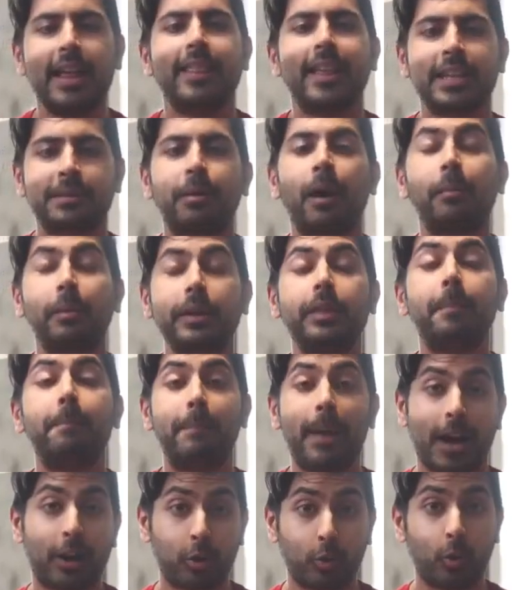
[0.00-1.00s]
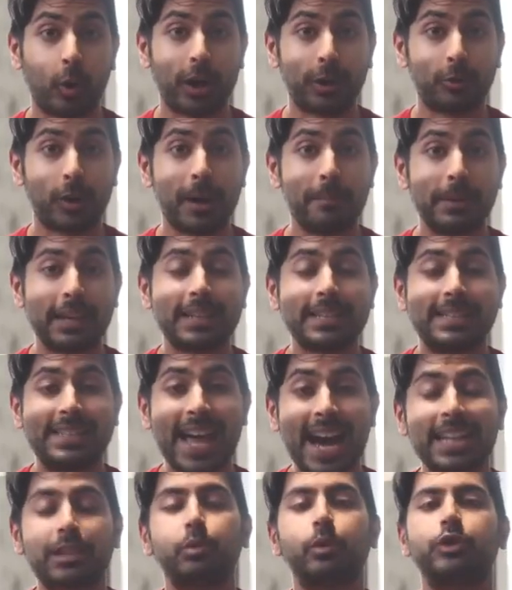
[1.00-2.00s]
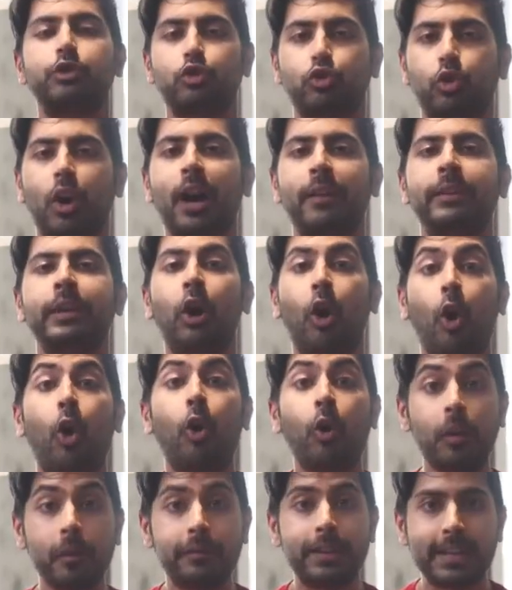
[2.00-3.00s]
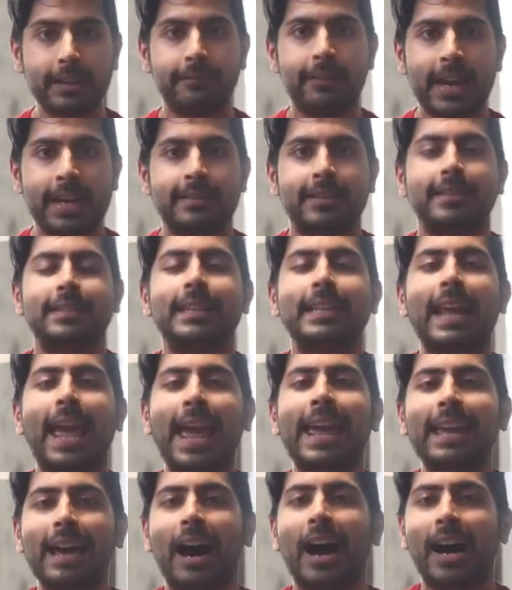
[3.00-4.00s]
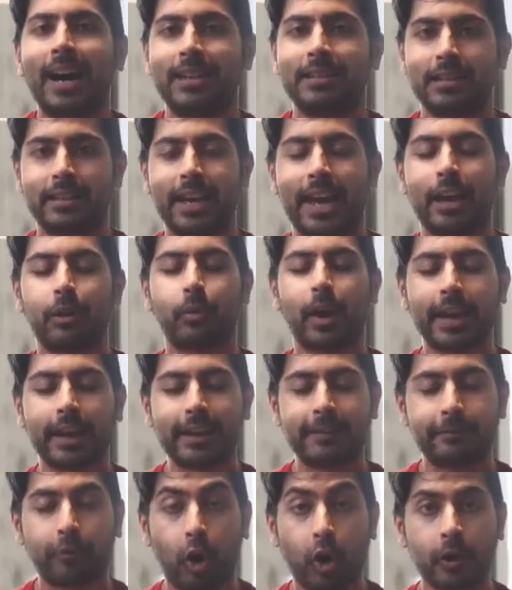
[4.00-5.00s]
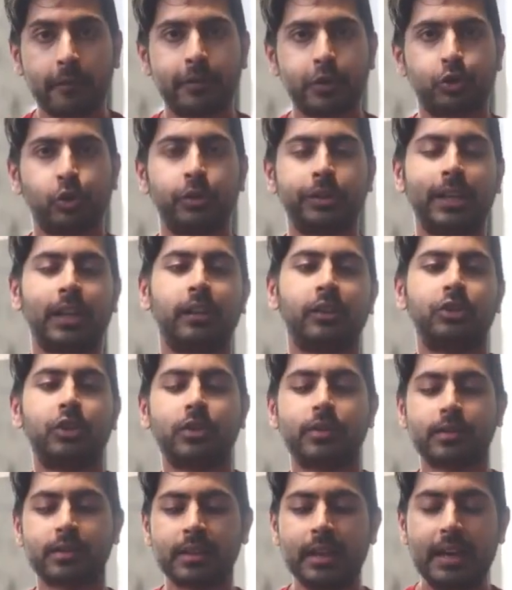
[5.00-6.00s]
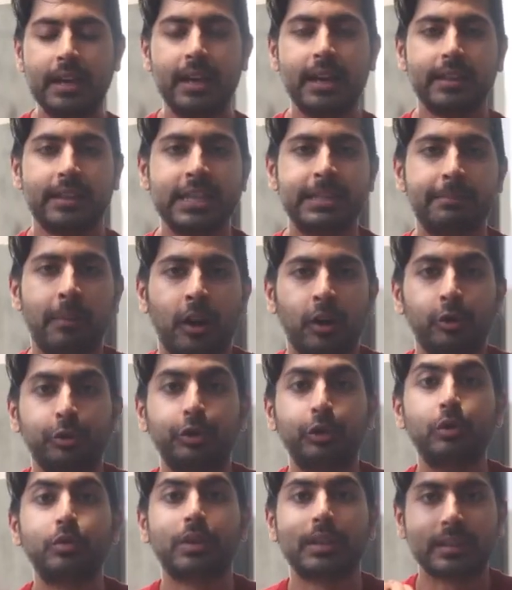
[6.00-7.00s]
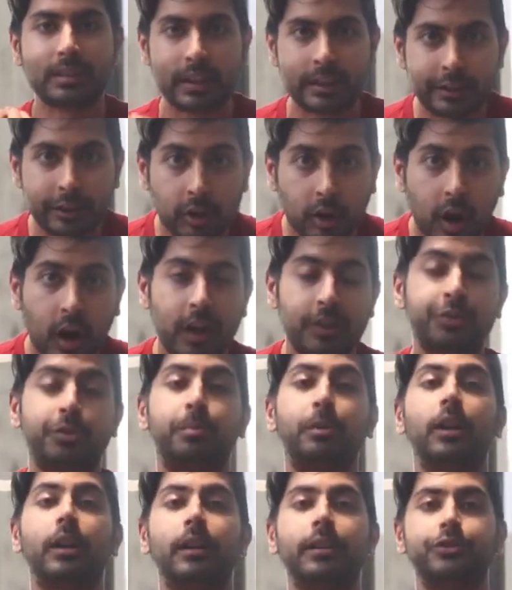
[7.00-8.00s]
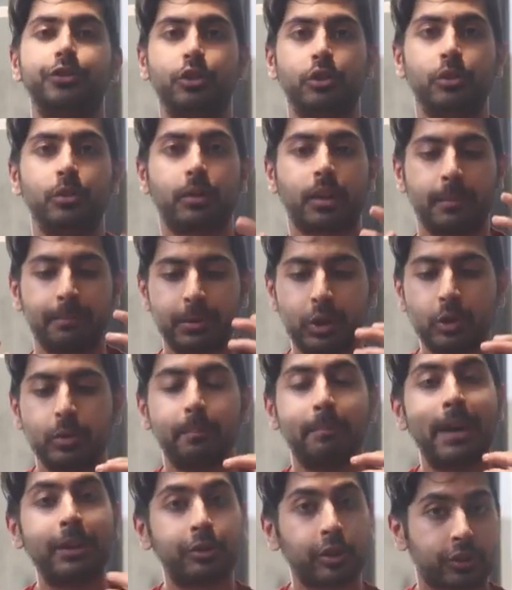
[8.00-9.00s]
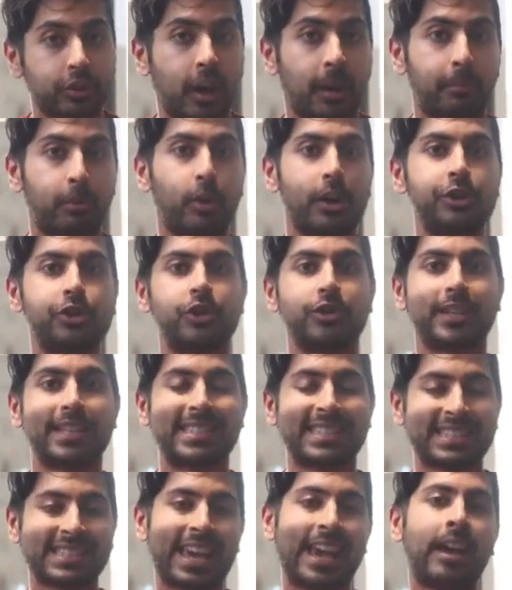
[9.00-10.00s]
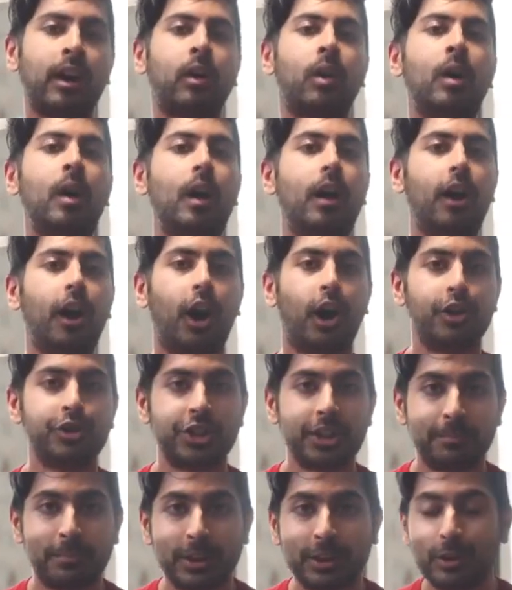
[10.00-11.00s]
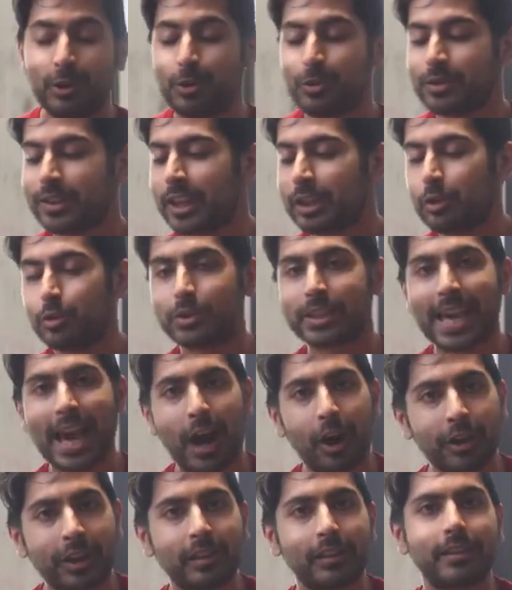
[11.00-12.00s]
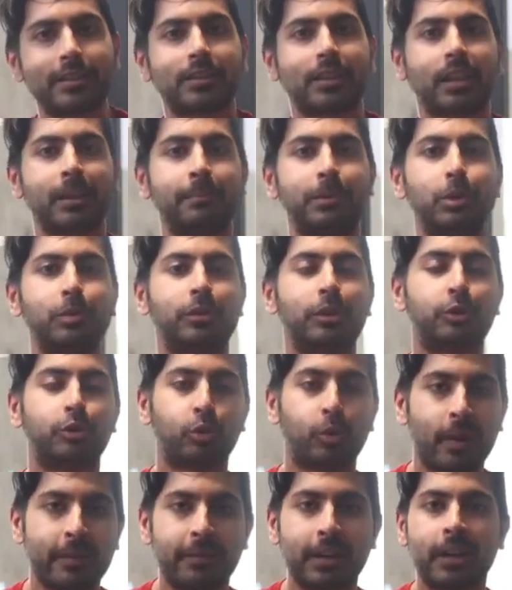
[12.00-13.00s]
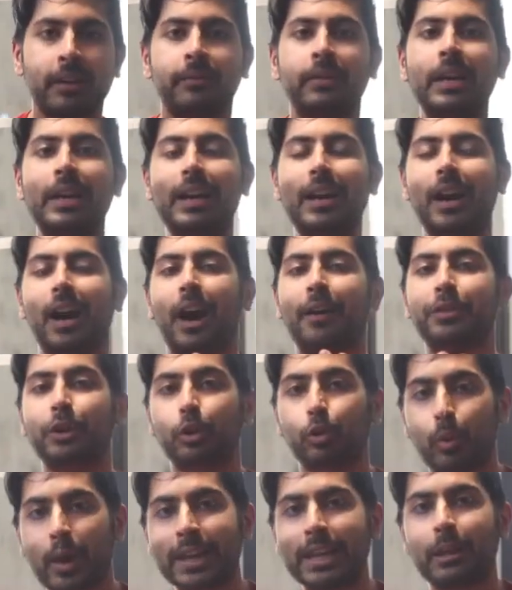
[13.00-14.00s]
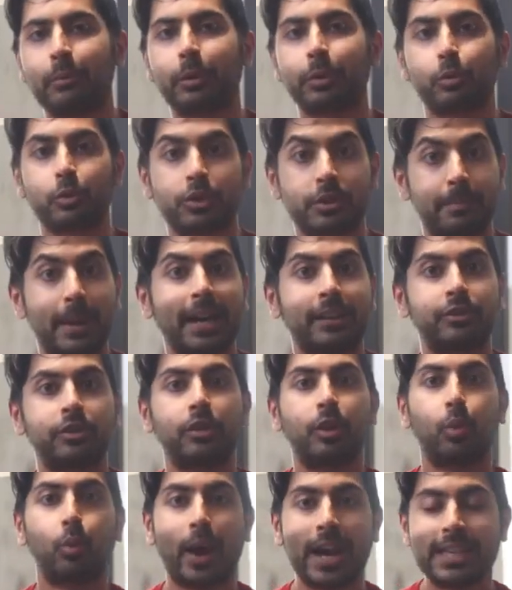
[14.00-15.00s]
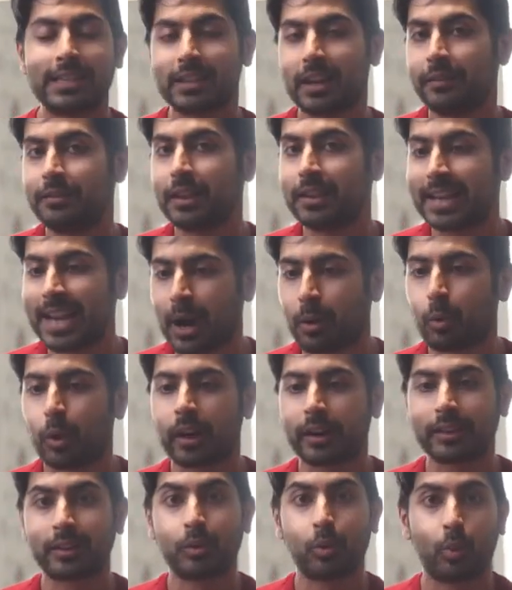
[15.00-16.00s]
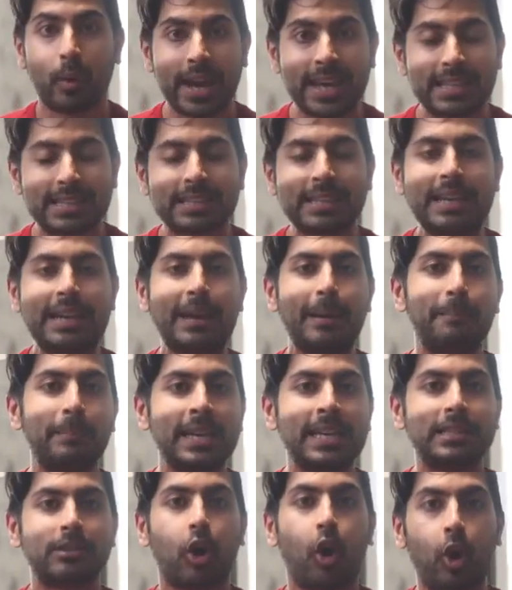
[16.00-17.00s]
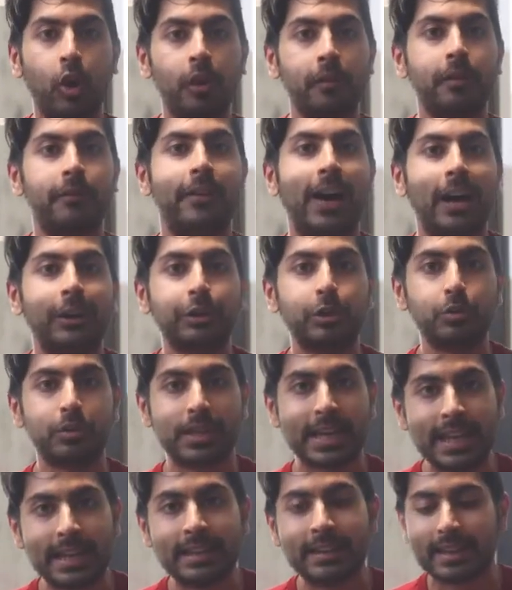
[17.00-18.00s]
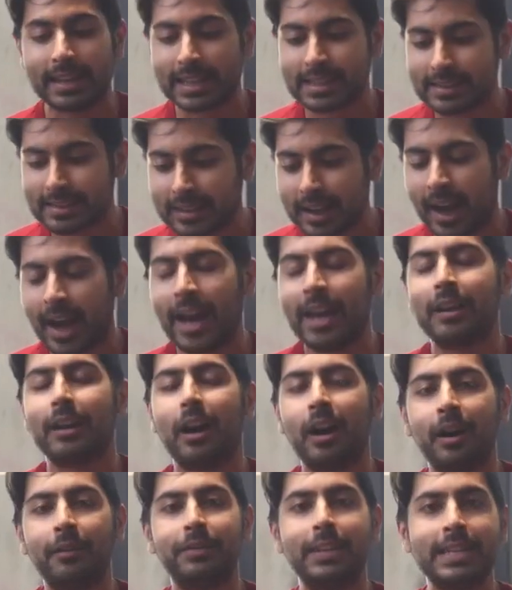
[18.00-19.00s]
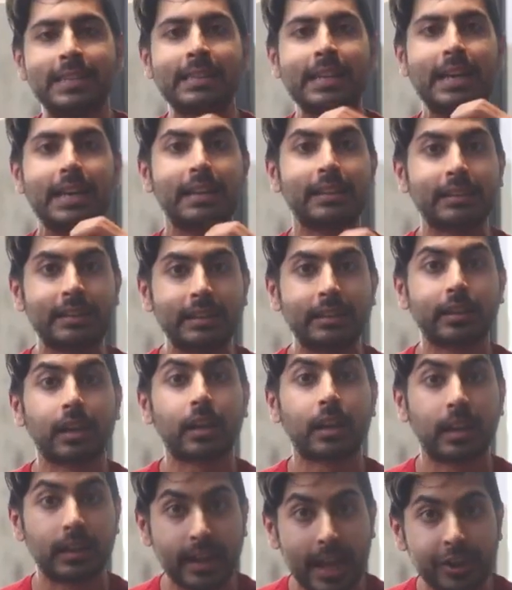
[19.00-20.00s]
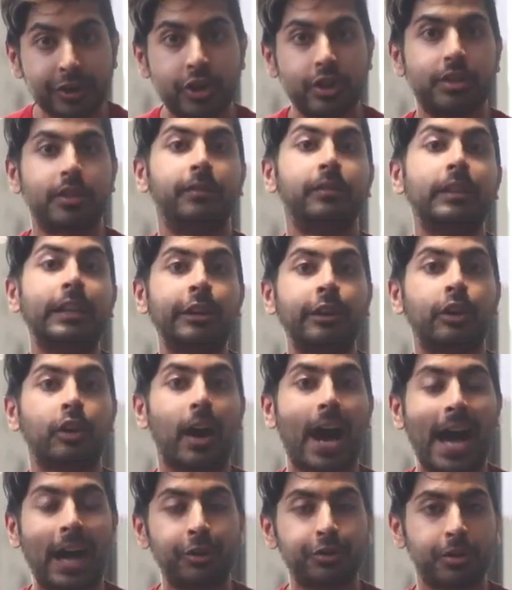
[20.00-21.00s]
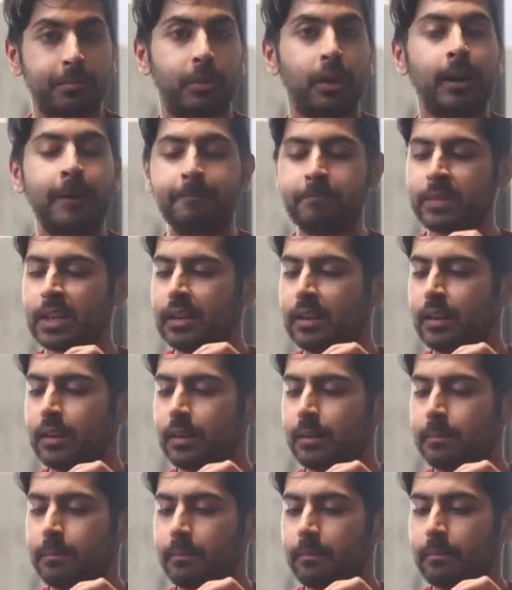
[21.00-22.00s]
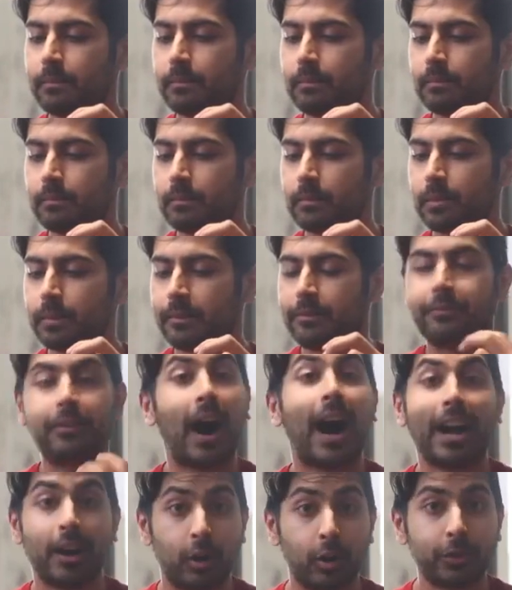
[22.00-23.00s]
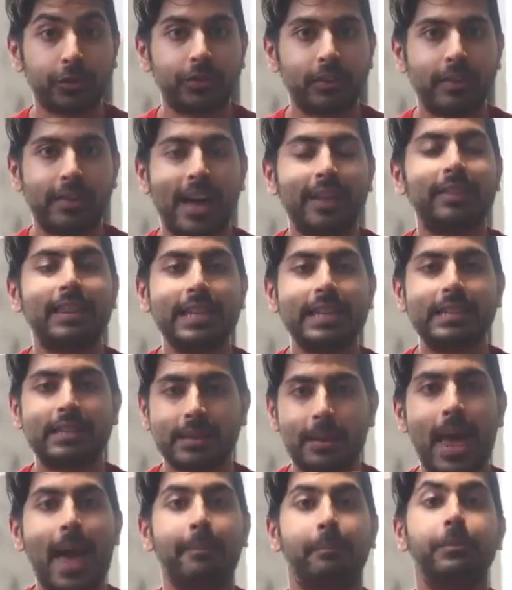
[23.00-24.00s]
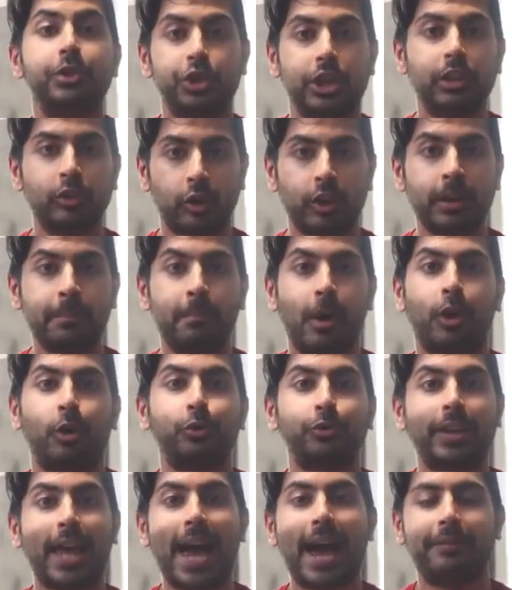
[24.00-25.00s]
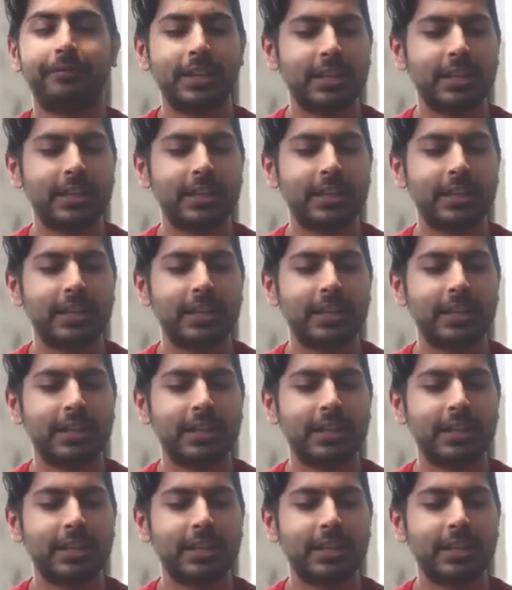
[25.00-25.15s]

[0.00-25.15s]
is probably the better one, right? Because that's what's driving all of the advances in AI today, right? Artificial intelligence. These models use linear algebra to compute matrix operations at scale on GPUs. They use calculus to compute the derivative of the gradient with respect to the weights of the network, and the weights means all of the values hidden inside of these collections of linear algebra files that these machine learning models have,